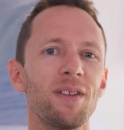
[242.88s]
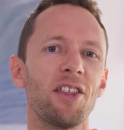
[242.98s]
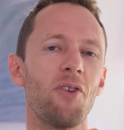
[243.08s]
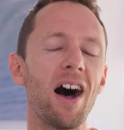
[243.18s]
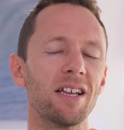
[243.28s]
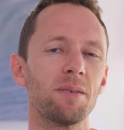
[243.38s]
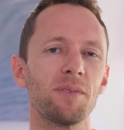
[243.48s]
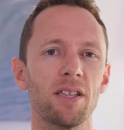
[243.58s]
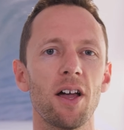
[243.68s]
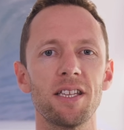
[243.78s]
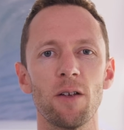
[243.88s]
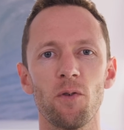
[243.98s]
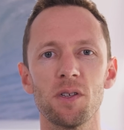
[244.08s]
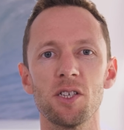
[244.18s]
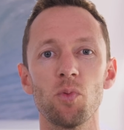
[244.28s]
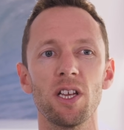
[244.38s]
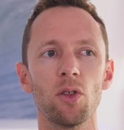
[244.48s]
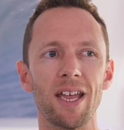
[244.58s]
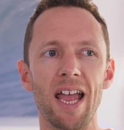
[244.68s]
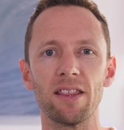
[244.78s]
Now, there are some slight differences when you're
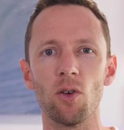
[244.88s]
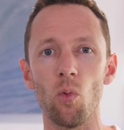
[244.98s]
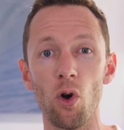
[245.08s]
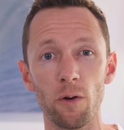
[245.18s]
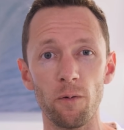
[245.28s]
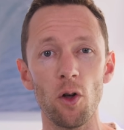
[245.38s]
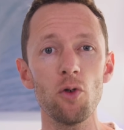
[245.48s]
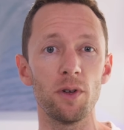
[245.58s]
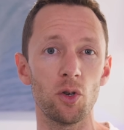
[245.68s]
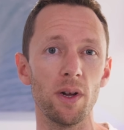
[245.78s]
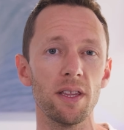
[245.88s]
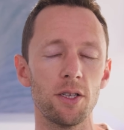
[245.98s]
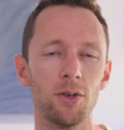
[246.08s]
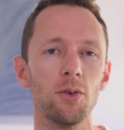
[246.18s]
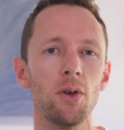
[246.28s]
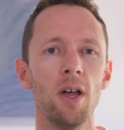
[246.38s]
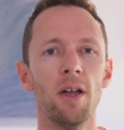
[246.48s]
looking at the workflow between the two.